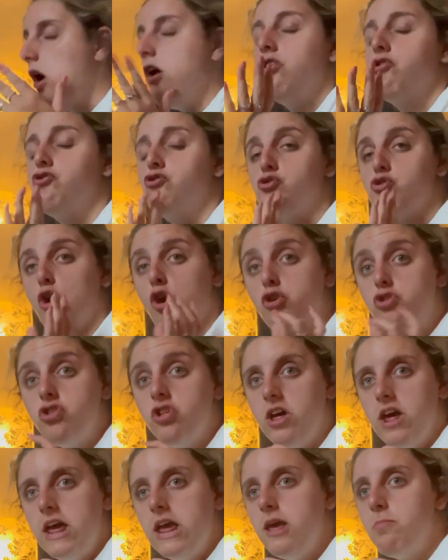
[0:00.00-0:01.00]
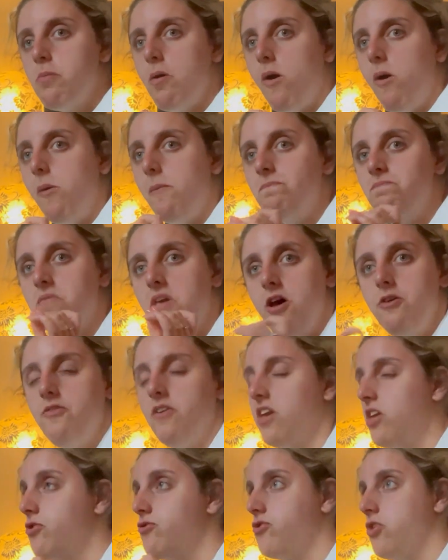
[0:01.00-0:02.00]
so cheap,
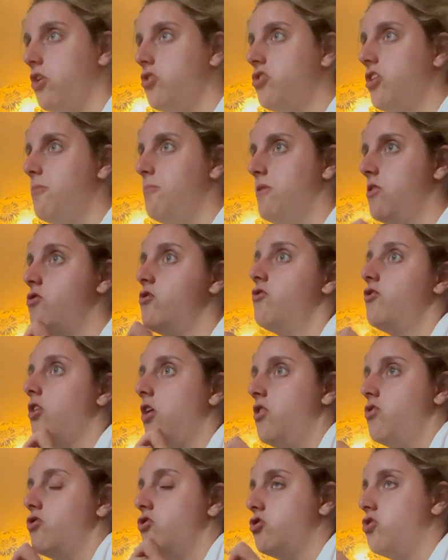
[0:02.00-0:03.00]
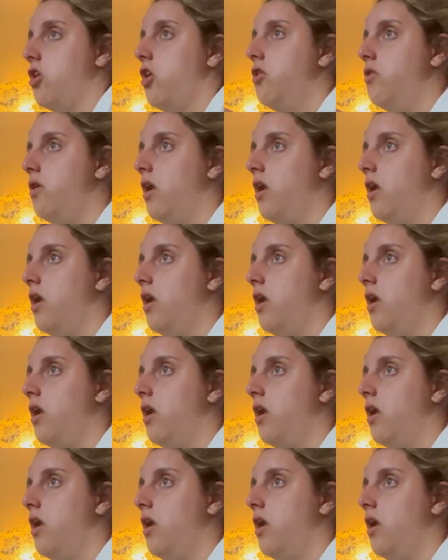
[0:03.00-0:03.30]
everything is so cheap, and it just goes to show,